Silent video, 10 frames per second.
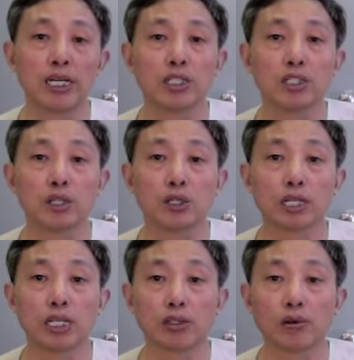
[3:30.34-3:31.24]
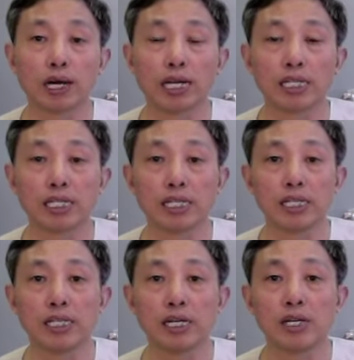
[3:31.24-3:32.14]
So that's why I
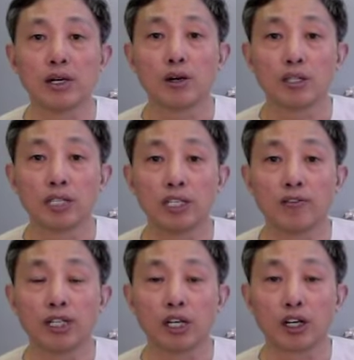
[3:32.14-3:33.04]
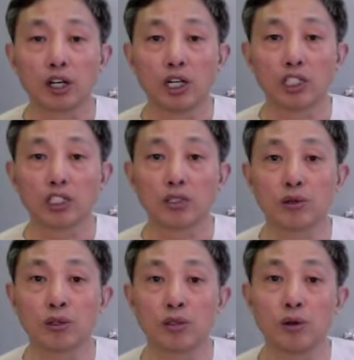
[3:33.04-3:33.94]
see that even the arts
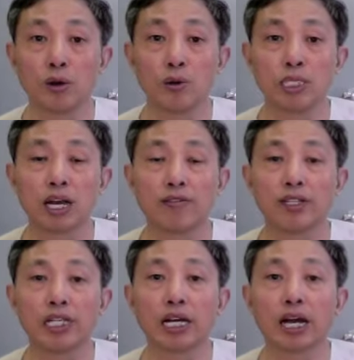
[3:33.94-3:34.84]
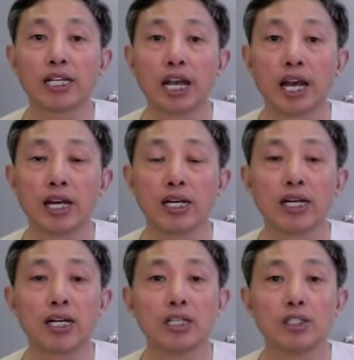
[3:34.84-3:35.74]
always have a yin and yang.
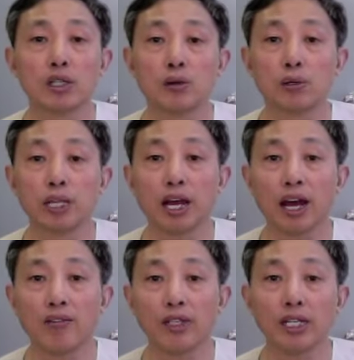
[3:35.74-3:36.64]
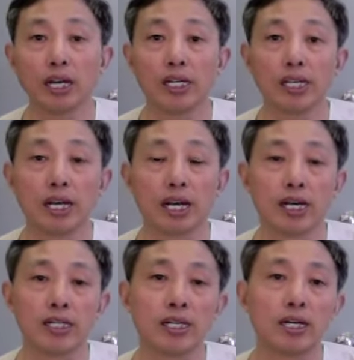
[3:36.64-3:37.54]
So when they have yin and
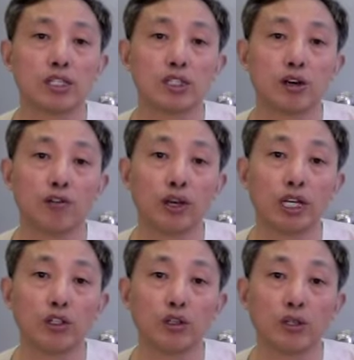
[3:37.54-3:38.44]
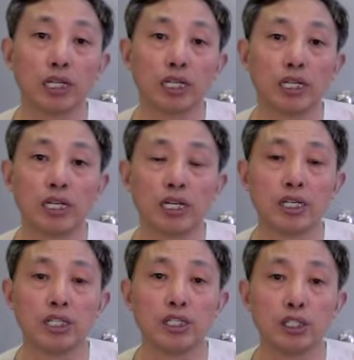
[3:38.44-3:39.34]
yang, so visually
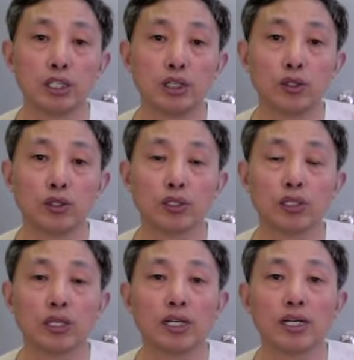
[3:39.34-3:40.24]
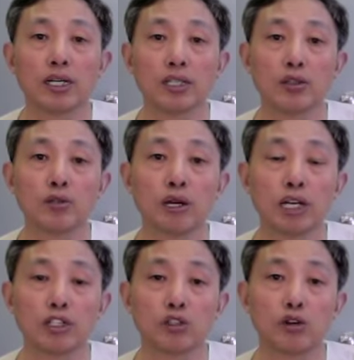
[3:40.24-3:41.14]
you use to
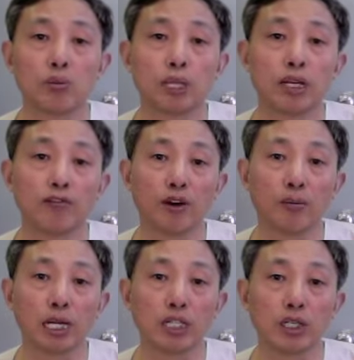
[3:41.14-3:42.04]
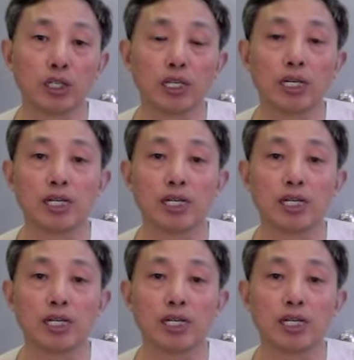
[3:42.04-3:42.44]
absorb the information.